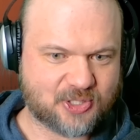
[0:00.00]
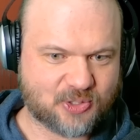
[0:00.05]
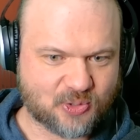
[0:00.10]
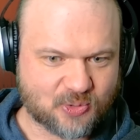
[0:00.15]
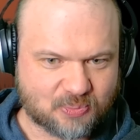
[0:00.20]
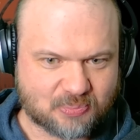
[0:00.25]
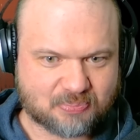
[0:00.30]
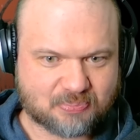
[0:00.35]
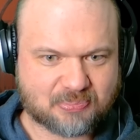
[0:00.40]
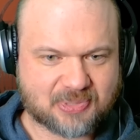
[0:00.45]

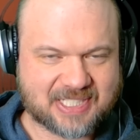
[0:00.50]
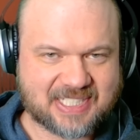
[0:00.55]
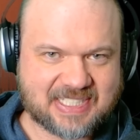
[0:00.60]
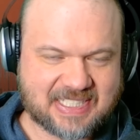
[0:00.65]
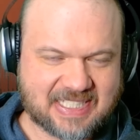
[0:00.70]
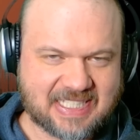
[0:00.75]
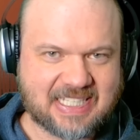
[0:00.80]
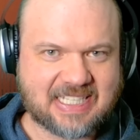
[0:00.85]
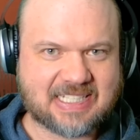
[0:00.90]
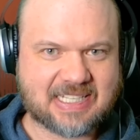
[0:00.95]
to
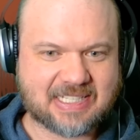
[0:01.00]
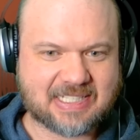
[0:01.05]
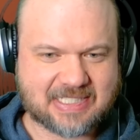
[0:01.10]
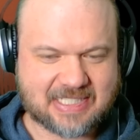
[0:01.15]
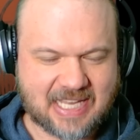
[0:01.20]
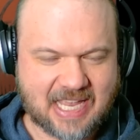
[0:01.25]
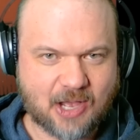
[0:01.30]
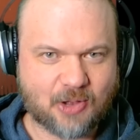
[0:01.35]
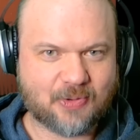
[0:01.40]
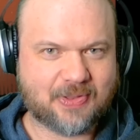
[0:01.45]
recede
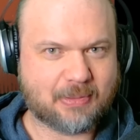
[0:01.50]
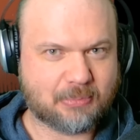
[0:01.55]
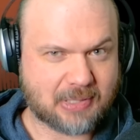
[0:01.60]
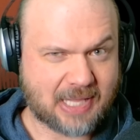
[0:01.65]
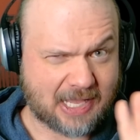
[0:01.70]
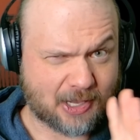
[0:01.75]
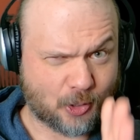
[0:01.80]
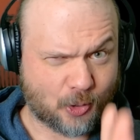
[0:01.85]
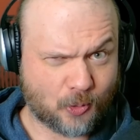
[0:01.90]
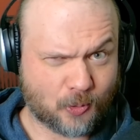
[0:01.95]
down the
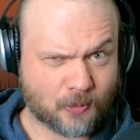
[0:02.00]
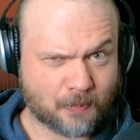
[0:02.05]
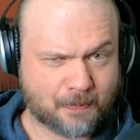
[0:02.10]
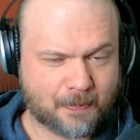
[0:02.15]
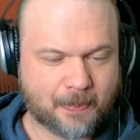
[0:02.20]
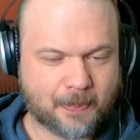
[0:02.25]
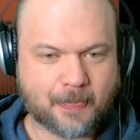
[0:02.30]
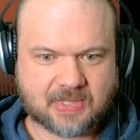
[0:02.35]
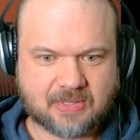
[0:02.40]
black hole,